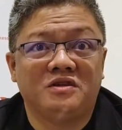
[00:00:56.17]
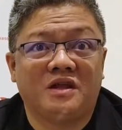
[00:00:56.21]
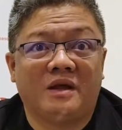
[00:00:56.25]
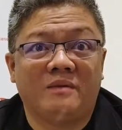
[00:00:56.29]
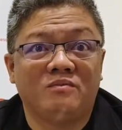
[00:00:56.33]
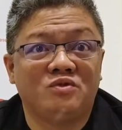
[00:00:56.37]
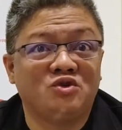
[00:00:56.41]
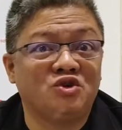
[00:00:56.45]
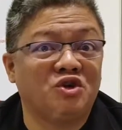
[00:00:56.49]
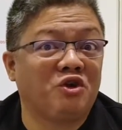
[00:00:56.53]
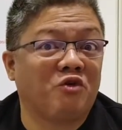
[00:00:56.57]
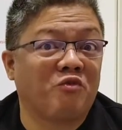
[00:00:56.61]

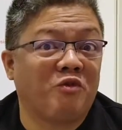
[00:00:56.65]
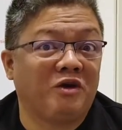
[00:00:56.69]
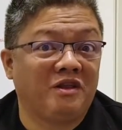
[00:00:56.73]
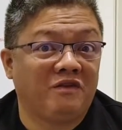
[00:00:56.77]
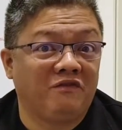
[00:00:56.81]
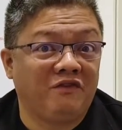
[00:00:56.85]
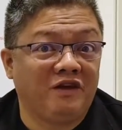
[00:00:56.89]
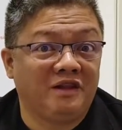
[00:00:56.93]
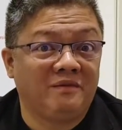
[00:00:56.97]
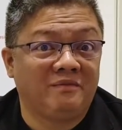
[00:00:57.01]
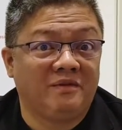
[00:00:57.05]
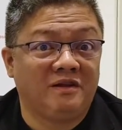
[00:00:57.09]
I'm sure they're quite
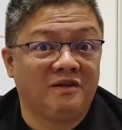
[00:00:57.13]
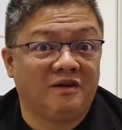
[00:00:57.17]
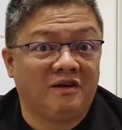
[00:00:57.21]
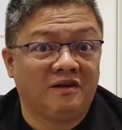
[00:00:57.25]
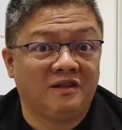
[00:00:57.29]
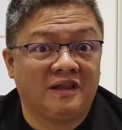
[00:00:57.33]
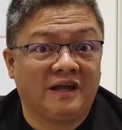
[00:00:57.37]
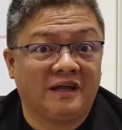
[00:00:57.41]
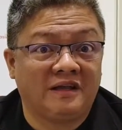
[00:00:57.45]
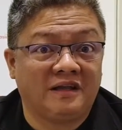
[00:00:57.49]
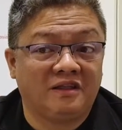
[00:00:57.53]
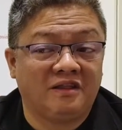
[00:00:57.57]
available
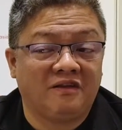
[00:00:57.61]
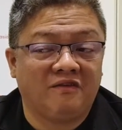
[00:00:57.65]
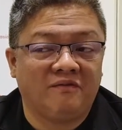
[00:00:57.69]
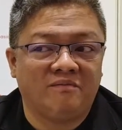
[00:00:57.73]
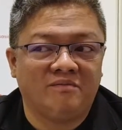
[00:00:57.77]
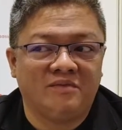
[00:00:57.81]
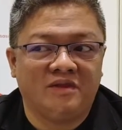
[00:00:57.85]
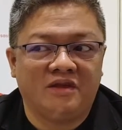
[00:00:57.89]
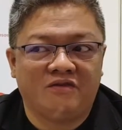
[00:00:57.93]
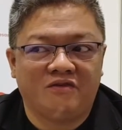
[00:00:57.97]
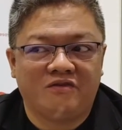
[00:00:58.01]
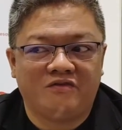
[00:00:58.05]
online.
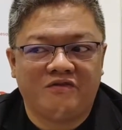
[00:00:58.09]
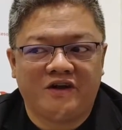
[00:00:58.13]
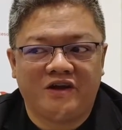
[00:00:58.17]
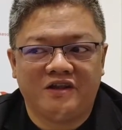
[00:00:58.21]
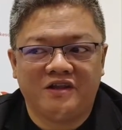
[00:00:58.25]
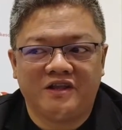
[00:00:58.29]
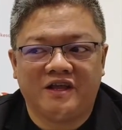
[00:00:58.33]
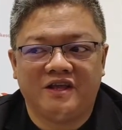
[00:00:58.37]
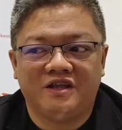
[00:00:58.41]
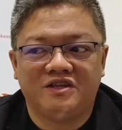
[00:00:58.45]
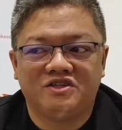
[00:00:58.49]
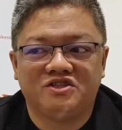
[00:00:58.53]
They were very
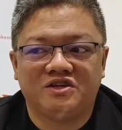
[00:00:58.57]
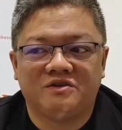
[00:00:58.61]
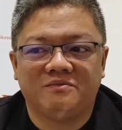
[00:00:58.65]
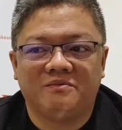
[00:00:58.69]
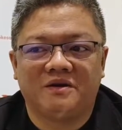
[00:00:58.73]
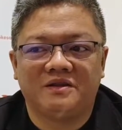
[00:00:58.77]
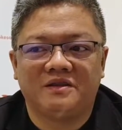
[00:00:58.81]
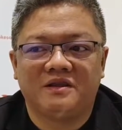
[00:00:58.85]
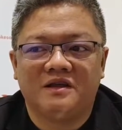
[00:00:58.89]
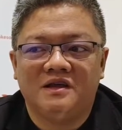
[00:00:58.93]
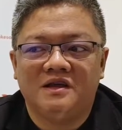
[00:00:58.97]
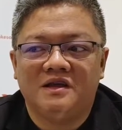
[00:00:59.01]
engaging,
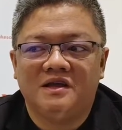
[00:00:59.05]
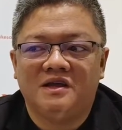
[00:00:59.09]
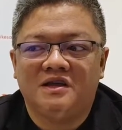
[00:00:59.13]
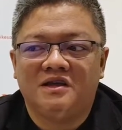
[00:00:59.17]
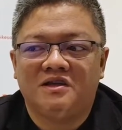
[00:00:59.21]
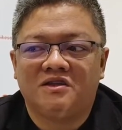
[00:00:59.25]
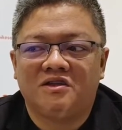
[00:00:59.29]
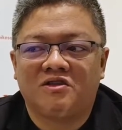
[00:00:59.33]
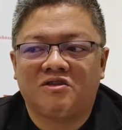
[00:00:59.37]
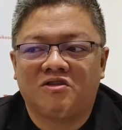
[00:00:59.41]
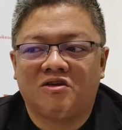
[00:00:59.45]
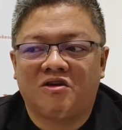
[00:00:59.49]
but
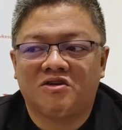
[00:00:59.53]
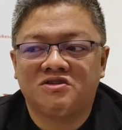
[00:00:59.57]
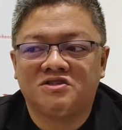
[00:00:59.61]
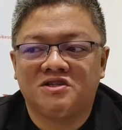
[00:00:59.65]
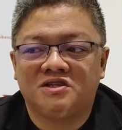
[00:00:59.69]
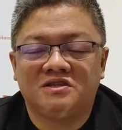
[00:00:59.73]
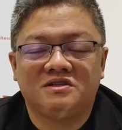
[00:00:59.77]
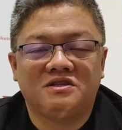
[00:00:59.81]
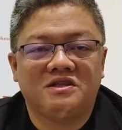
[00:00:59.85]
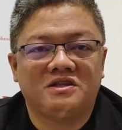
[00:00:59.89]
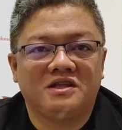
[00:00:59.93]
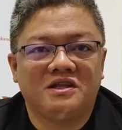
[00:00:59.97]
the talks
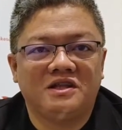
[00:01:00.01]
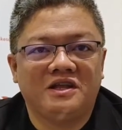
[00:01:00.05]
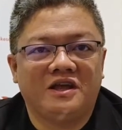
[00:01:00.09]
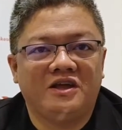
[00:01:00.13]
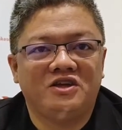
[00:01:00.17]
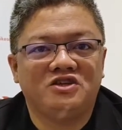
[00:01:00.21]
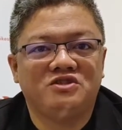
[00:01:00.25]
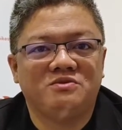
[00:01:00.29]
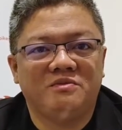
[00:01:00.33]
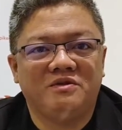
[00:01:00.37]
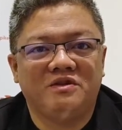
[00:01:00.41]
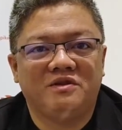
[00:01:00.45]
that
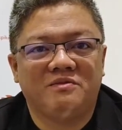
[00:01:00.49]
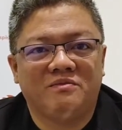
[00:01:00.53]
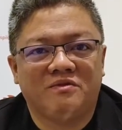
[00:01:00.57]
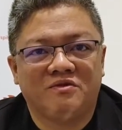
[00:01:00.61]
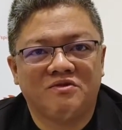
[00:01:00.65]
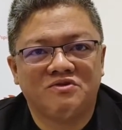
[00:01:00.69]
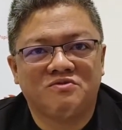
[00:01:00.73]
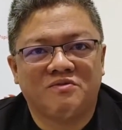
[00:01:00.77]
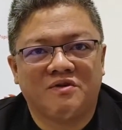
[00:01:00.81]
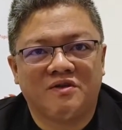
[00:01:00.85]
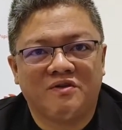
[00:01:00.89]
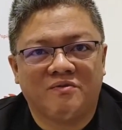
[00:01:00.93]
engaged me the
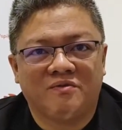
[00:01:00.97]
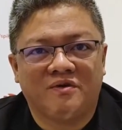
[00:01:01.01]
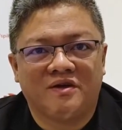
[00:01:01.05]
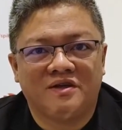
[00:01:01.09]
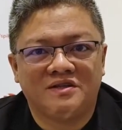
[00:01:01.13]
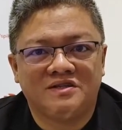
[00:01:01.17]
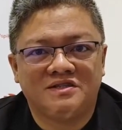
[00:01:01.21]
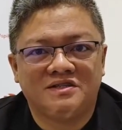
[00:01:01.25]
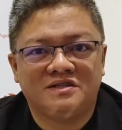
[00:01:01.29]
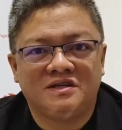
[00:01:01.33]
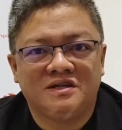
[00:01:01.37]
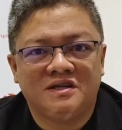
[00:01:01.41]
most were the
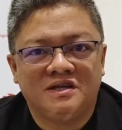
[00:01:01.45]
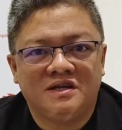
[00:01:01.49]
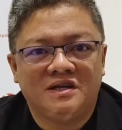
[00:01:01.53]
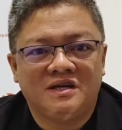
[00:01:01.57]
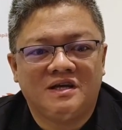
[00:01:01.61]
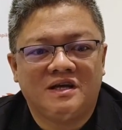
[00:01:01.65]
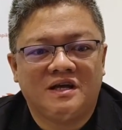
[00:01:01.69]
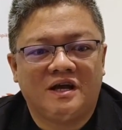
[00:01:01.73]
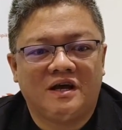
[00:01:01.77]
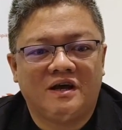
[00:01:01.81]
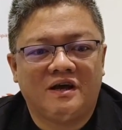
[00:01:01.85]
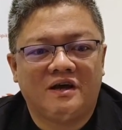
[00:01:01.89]
ones
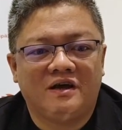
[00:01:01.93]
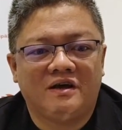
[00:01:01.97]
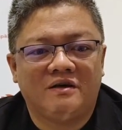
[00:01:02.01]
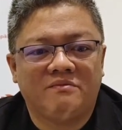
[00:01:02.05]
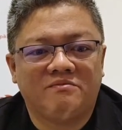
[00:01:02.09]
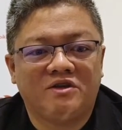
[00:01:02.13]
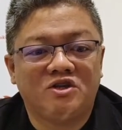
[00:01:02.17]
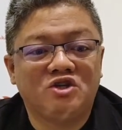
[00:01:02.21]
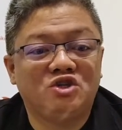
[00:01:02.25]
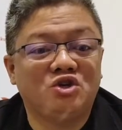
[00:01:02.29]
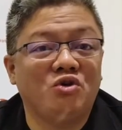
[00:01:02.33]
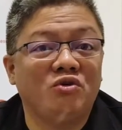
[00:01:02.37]

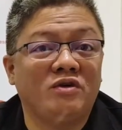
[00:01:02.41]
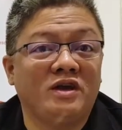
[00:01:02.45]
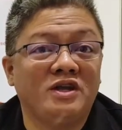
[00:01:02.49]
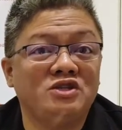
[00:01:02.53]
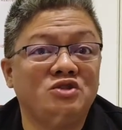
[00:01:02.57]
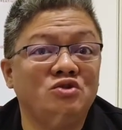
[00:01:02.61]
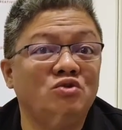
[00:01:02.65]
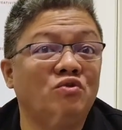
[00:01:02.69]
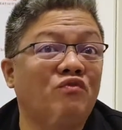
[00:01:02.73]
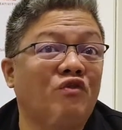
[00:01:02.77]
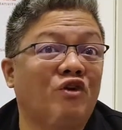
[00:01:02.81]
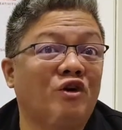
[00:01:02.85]
that
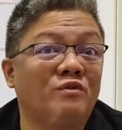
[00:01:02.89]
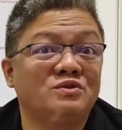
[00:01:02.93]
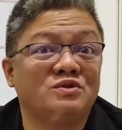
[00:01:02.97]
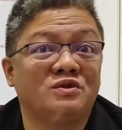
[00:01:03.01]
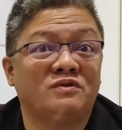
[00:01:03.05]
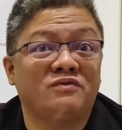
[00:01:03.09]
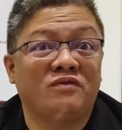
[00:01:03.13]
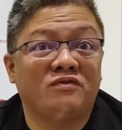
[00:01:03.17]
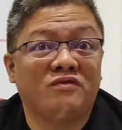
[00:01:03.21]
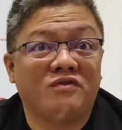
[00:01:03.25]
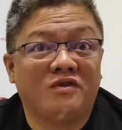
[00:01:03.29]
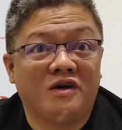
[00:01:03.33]
showcased new forms
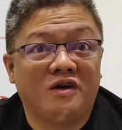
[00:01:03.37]
of